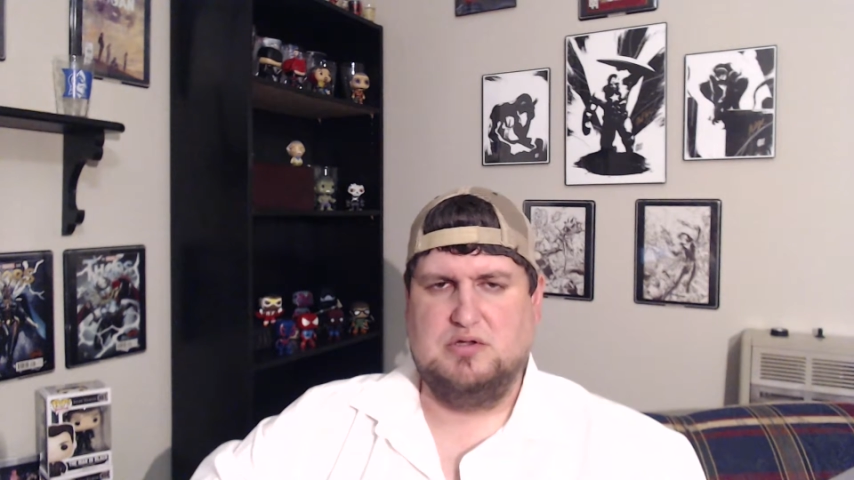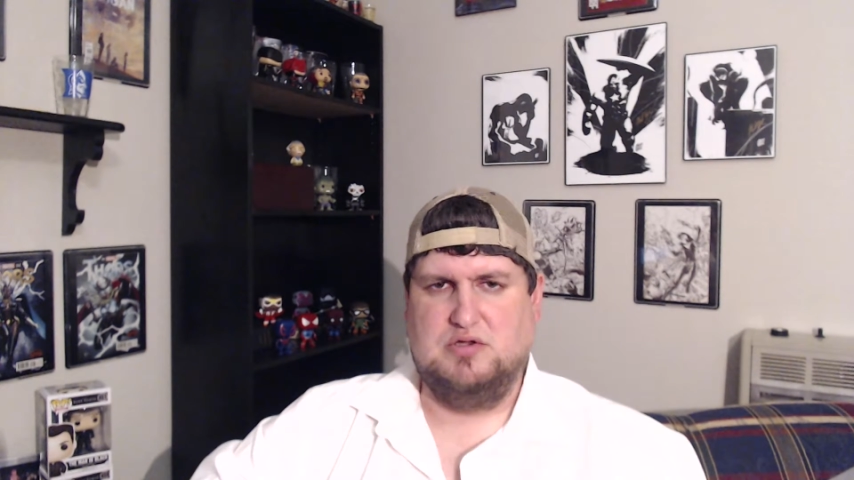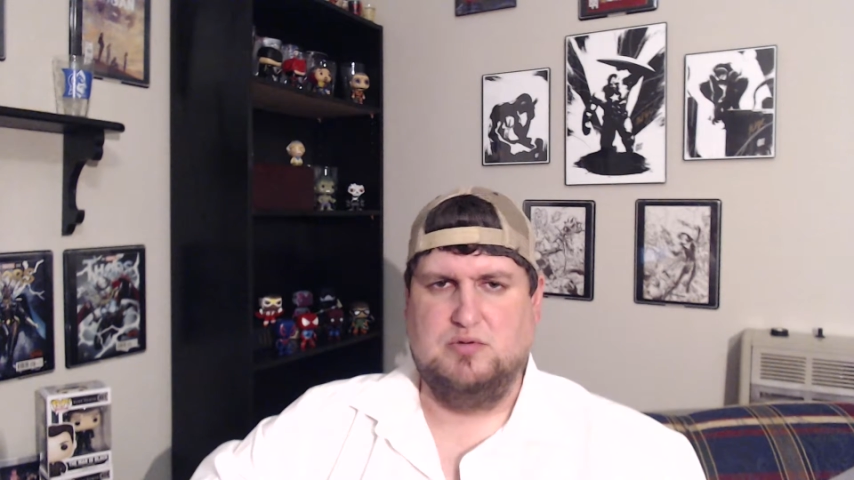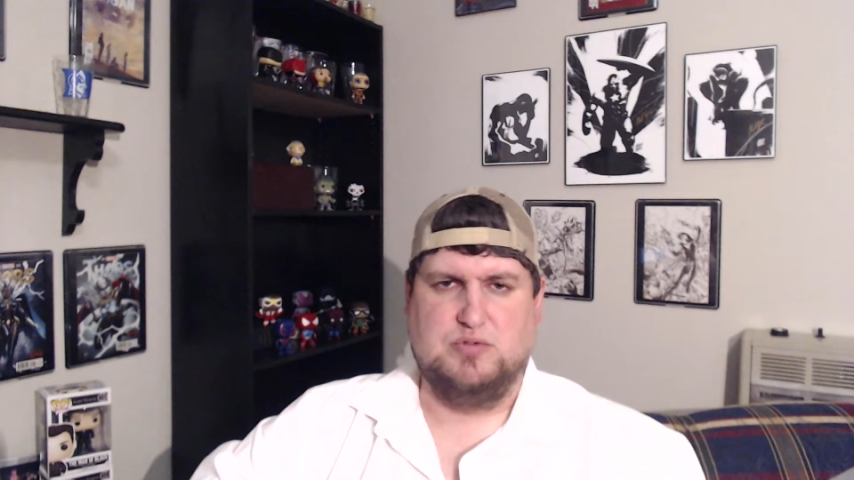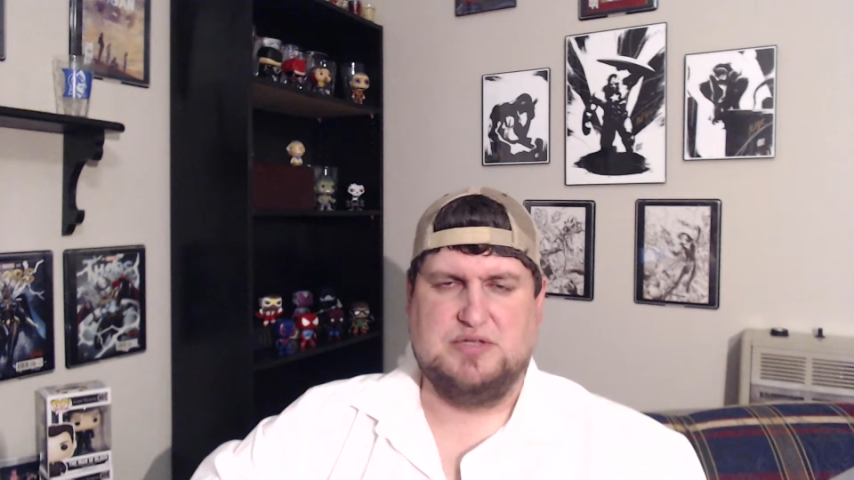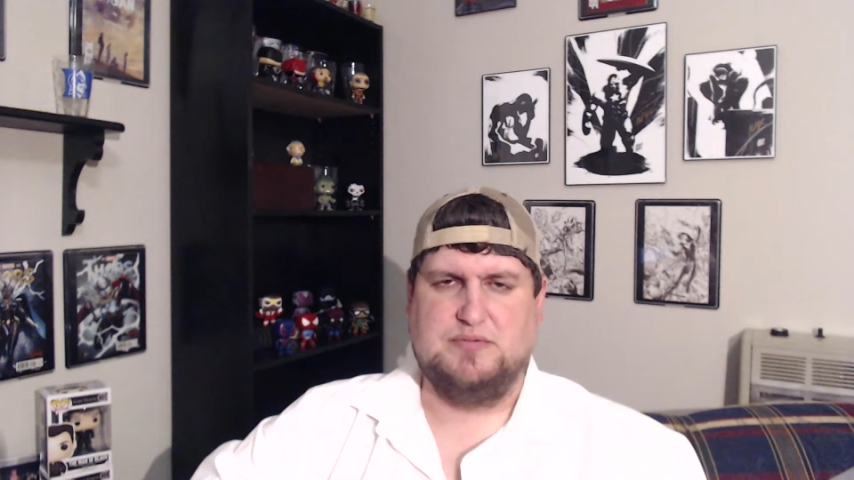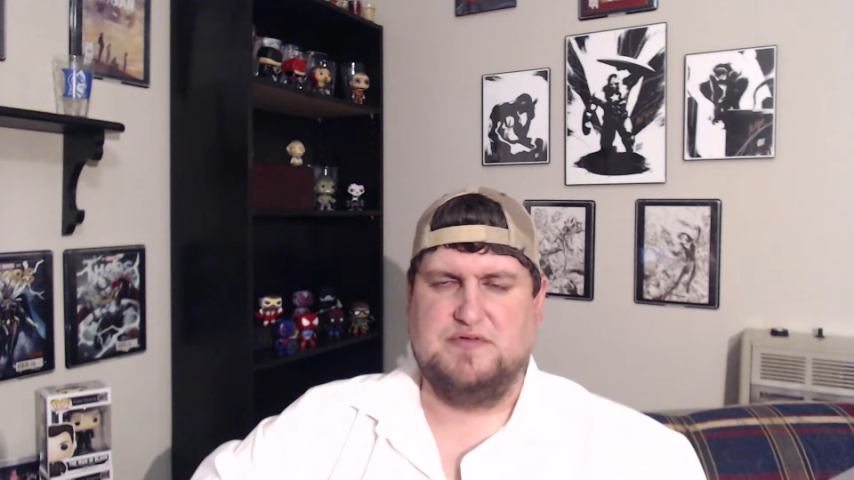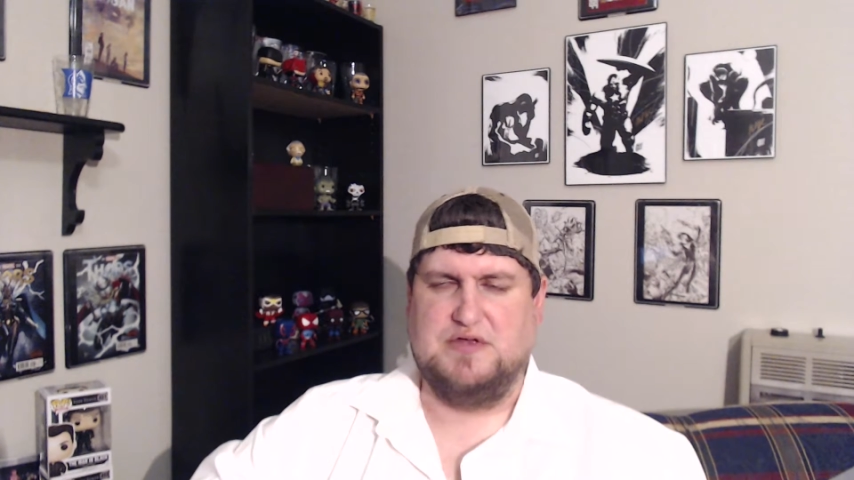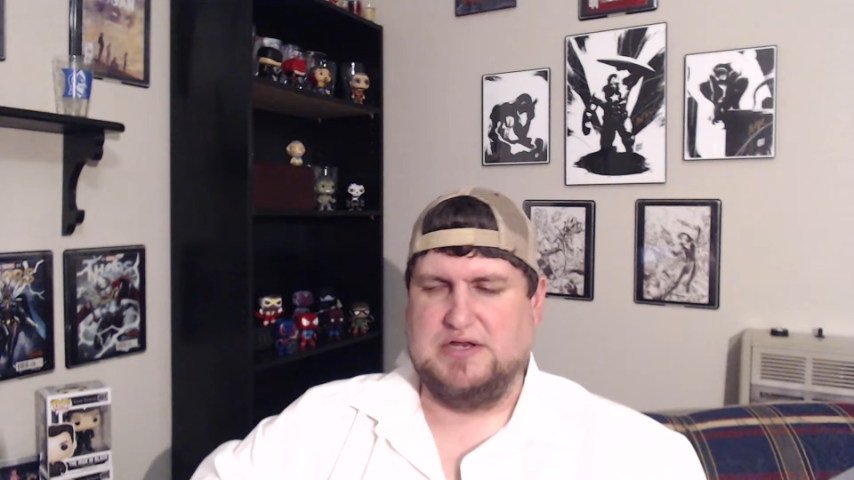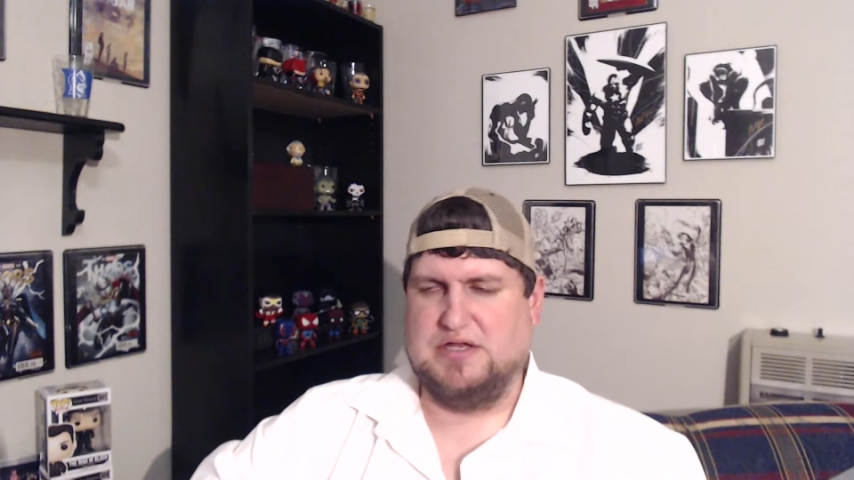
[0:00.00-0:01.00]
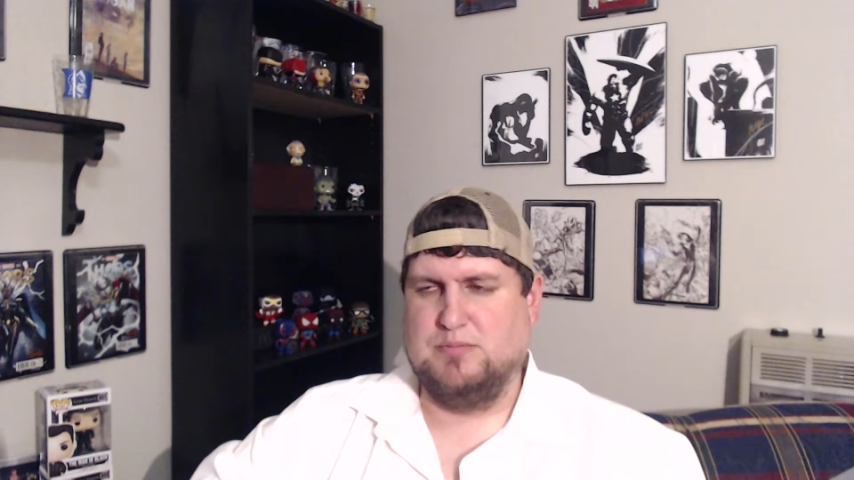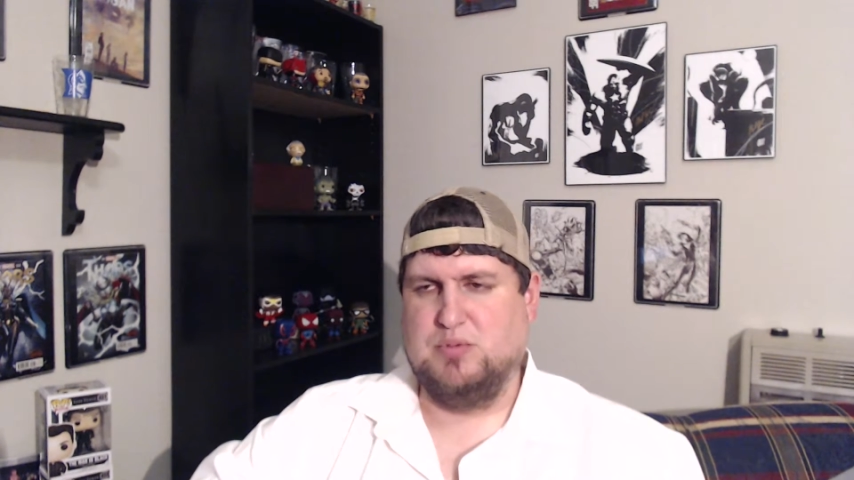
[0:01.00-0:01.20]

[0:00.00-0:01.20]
you know what type of fan I am.